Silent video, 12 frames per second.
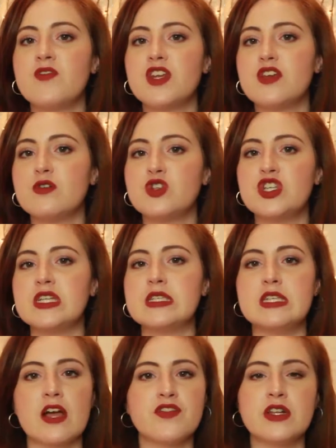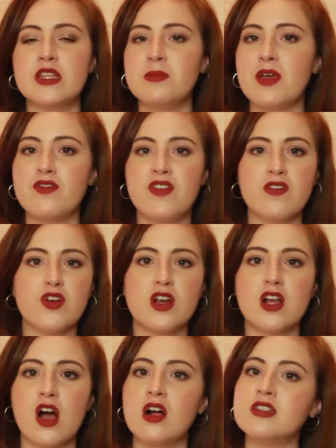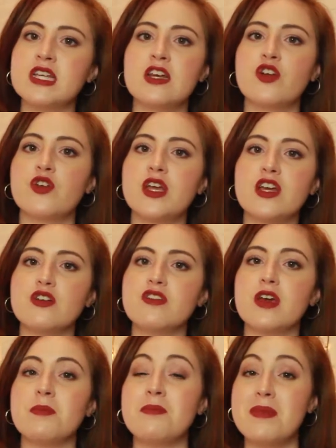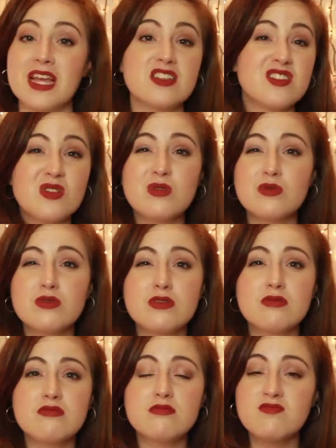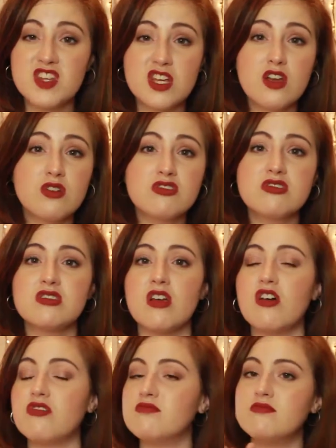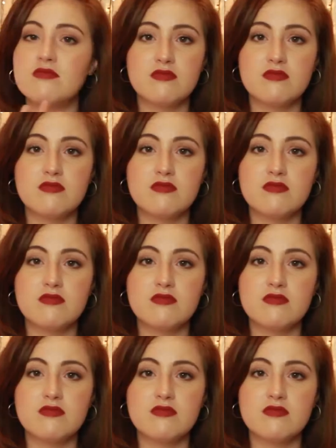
videos, she is definitely my favorite content creator that makes those videos, so